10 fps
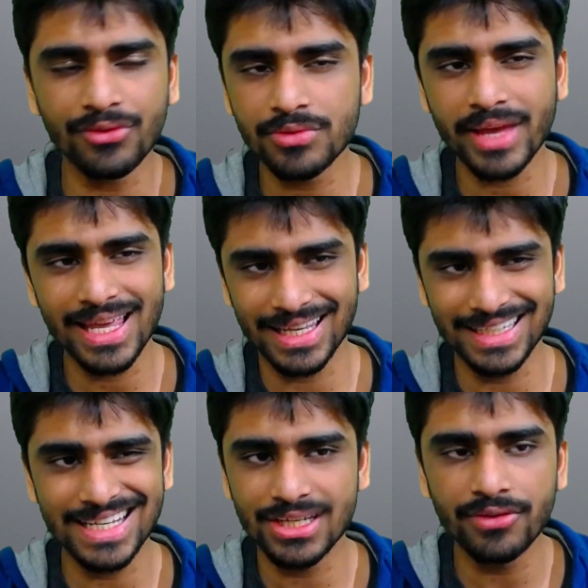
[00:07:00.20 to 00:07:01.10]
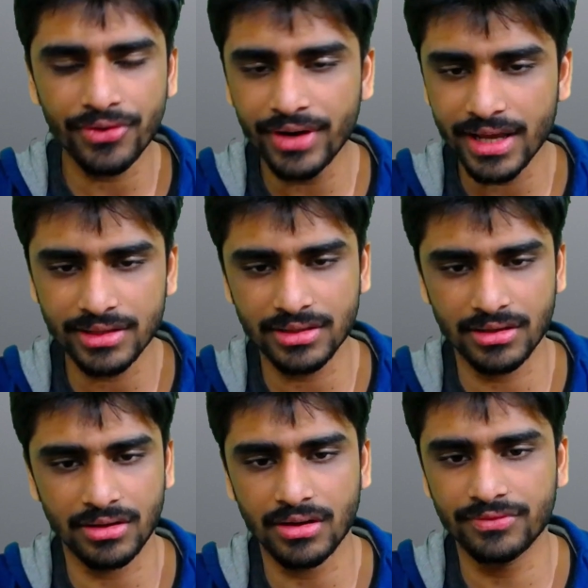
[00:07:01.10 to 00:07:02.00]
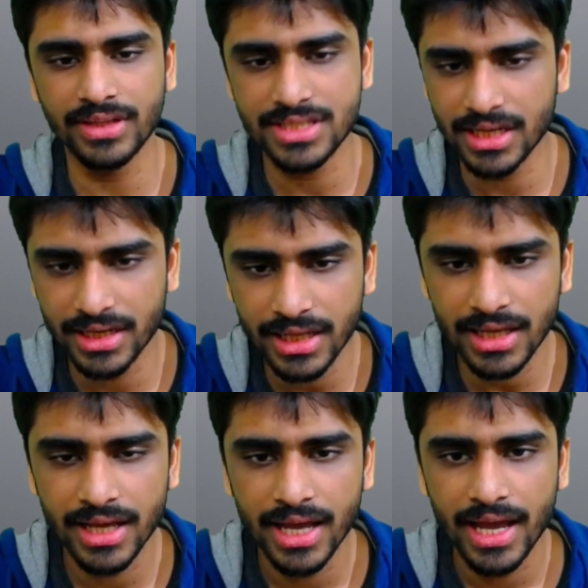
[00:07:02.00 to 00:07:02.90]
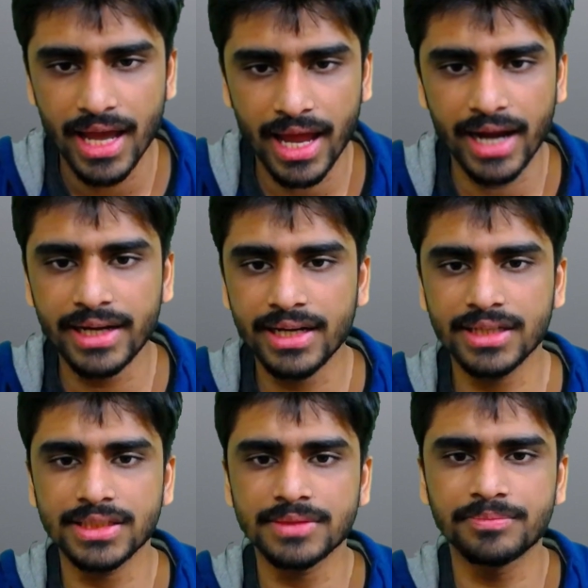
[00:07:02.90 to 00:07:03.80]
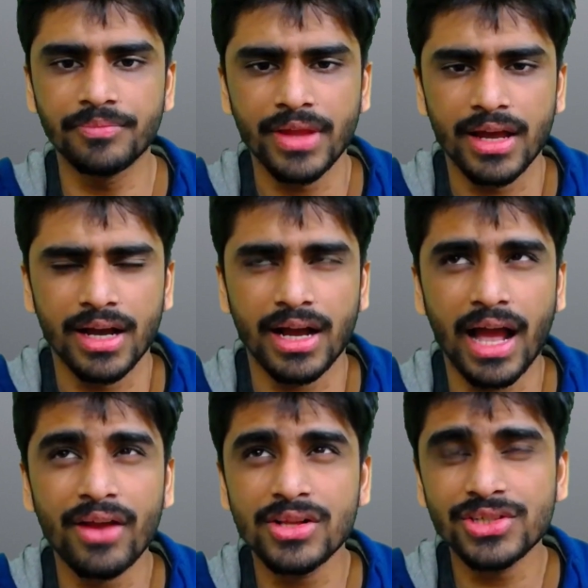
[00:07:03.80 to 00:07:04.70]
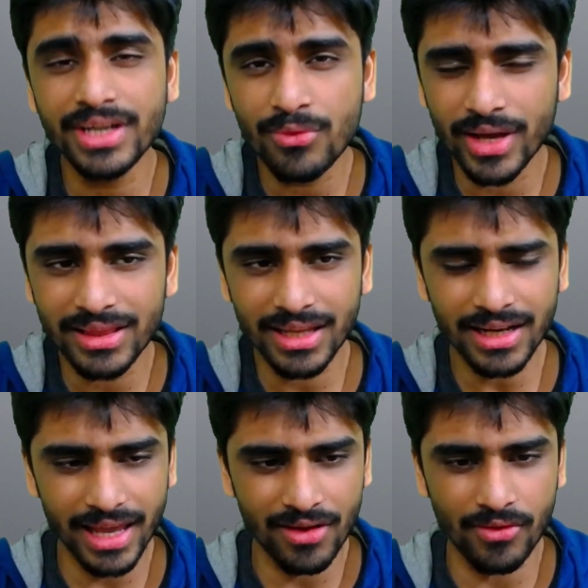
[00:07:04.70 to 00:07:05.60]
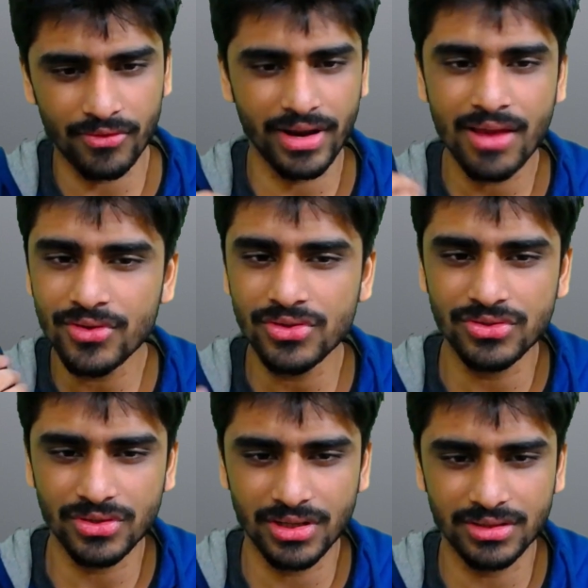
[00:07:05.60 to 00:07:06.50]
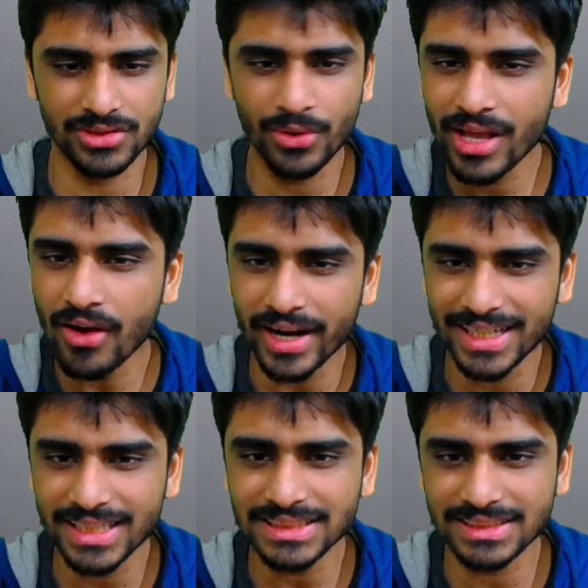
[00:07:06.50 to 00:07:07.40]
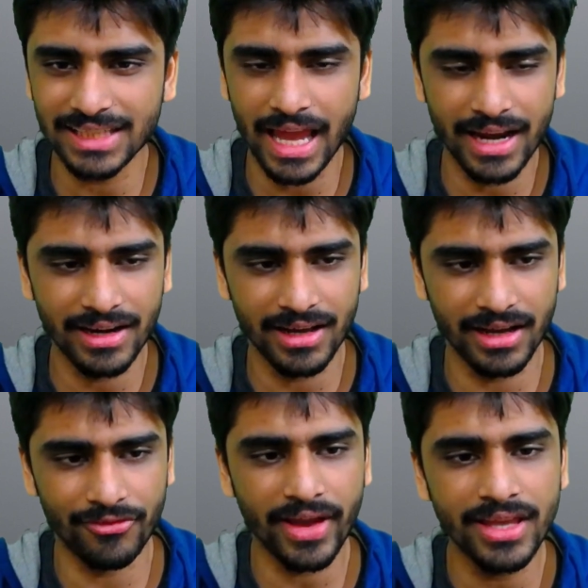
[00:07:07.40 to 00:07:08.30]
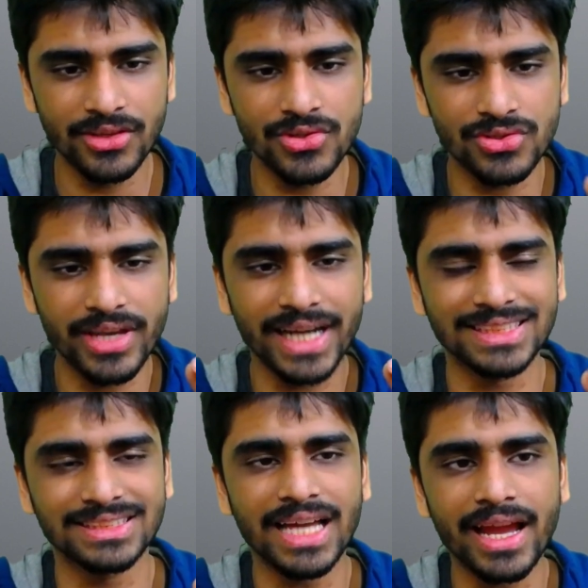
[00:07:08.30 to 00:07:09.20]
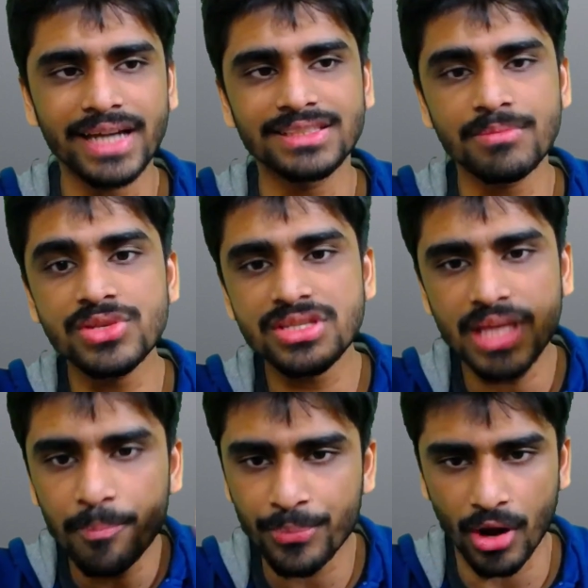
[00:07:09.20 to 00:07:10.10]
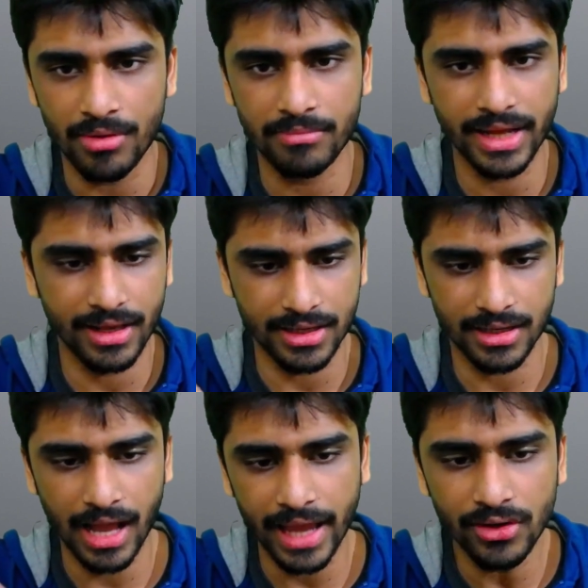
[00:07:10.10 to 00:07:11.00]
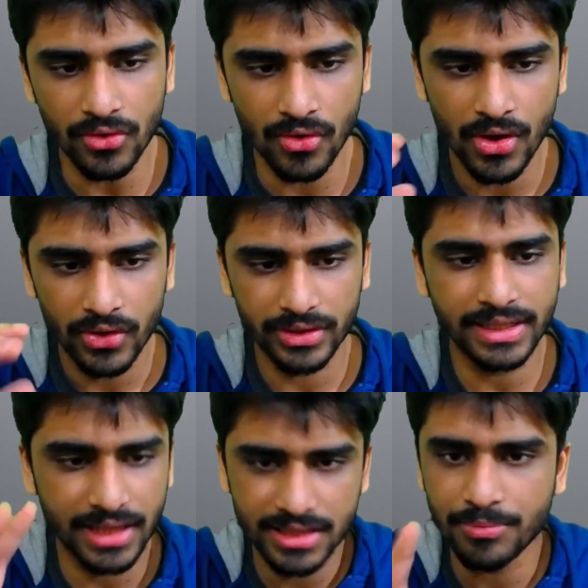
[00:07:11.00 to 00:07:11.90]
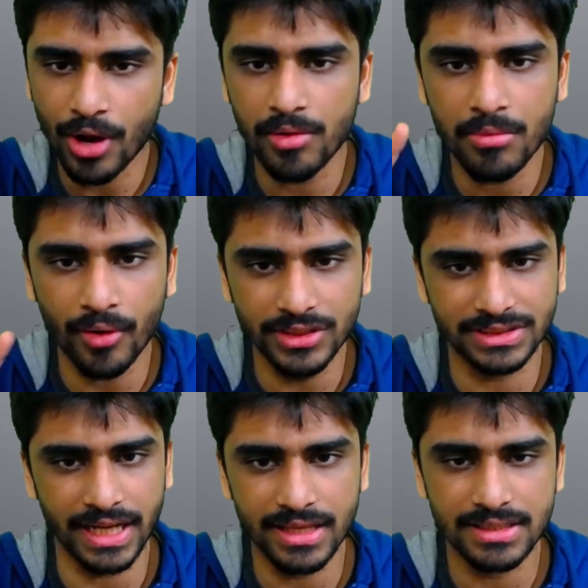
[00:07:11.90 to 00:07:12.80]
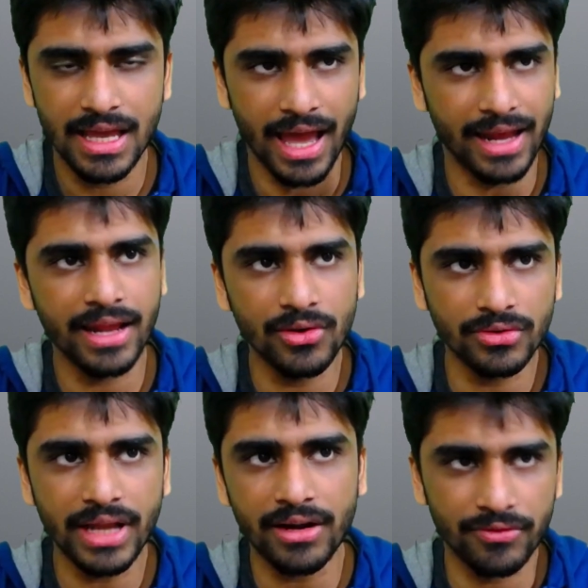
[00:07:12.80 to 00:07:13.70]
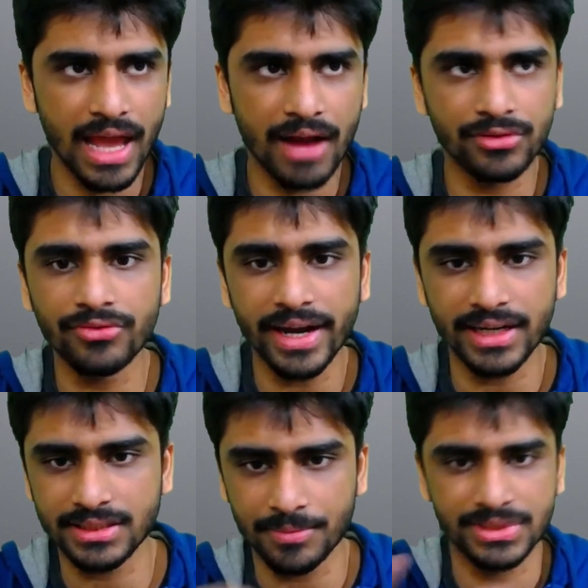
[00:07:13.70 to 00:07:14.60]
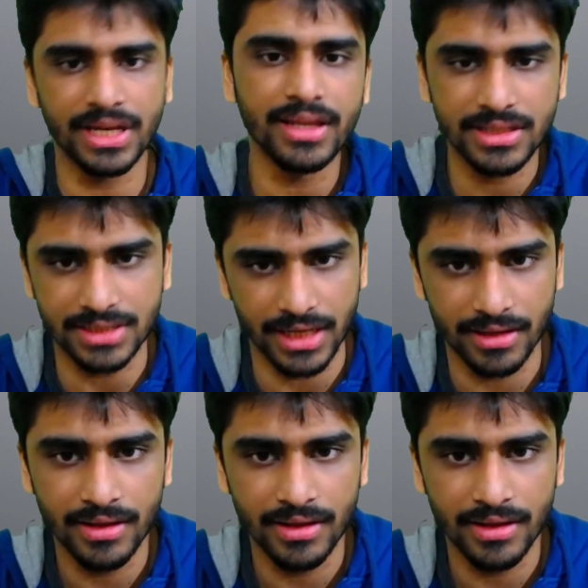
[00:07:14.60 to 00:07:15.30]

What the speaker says: was my initial few days of the journey. And I also did one thing, like when I was doing contests, and if I used to get stuck at some sub problem, like I know that there's a problem about strings and I know that we have to find a substring in a string.